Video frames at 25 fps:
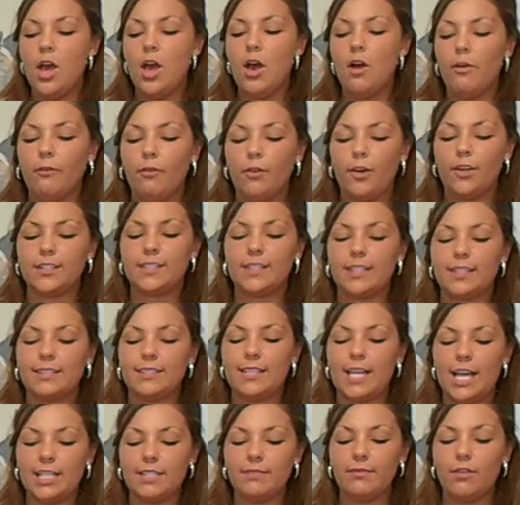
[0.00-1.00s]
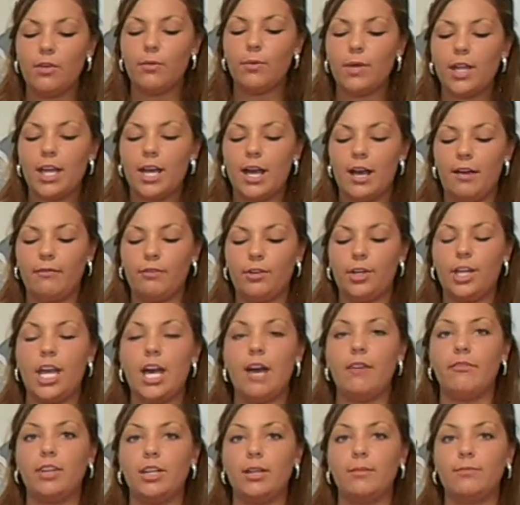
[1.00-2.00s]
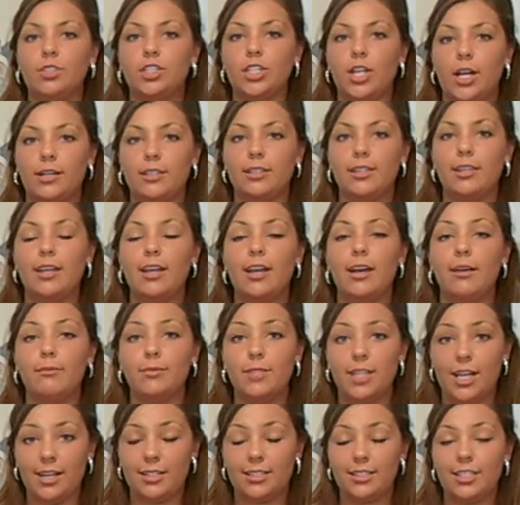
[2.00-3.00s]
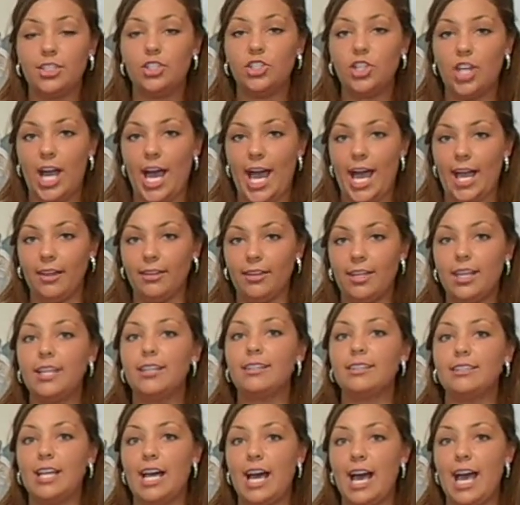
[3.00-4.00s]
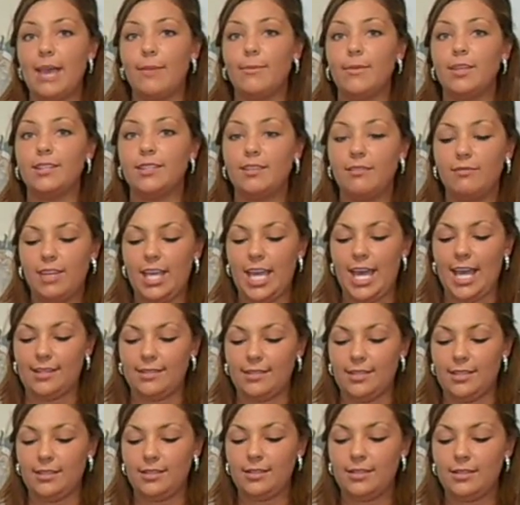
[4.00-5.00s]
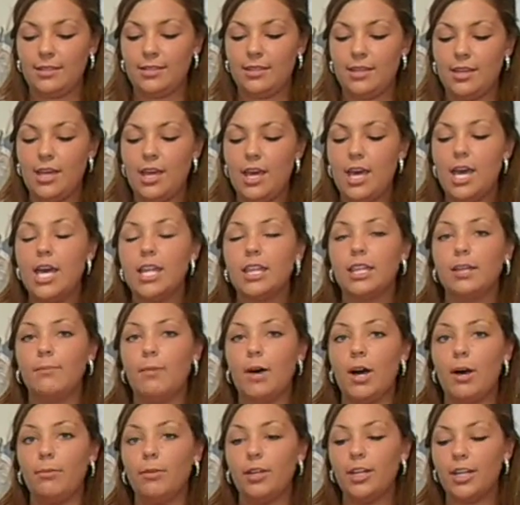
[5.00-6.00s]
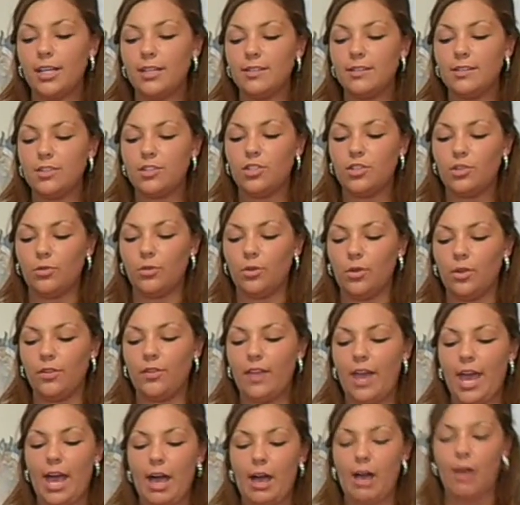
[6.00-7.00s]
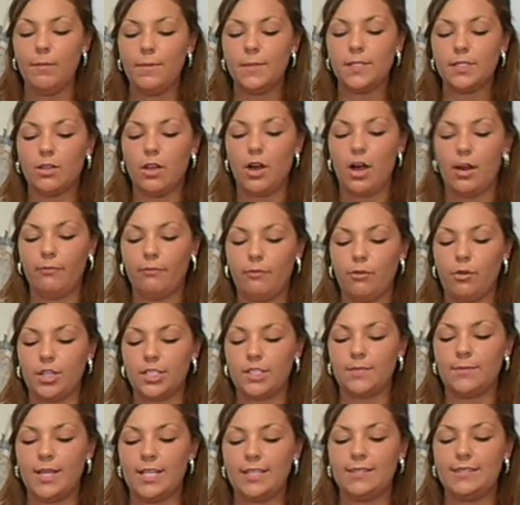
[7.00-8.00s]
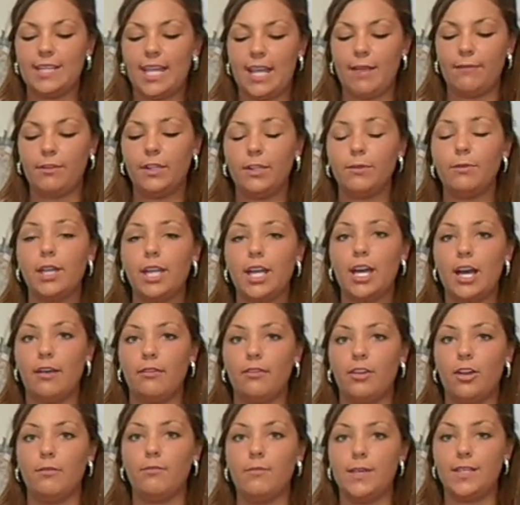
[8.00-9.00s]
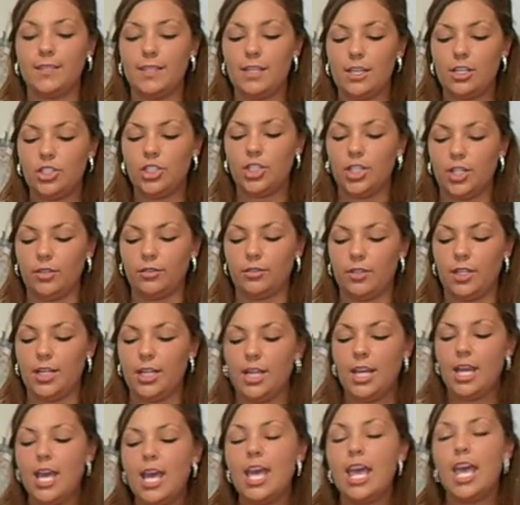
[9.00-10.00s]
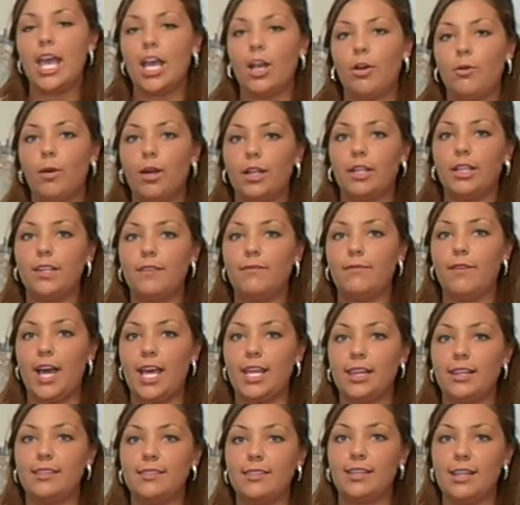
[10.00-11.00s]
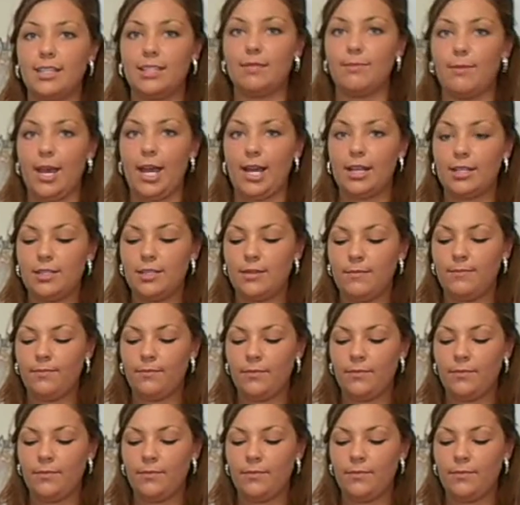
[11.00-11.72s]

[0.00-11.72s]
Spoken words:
For a successful recovery of an abducted child, time is of the essence. The public is a tool that helps law enforcement safely recover missing children and quickly find the suspect.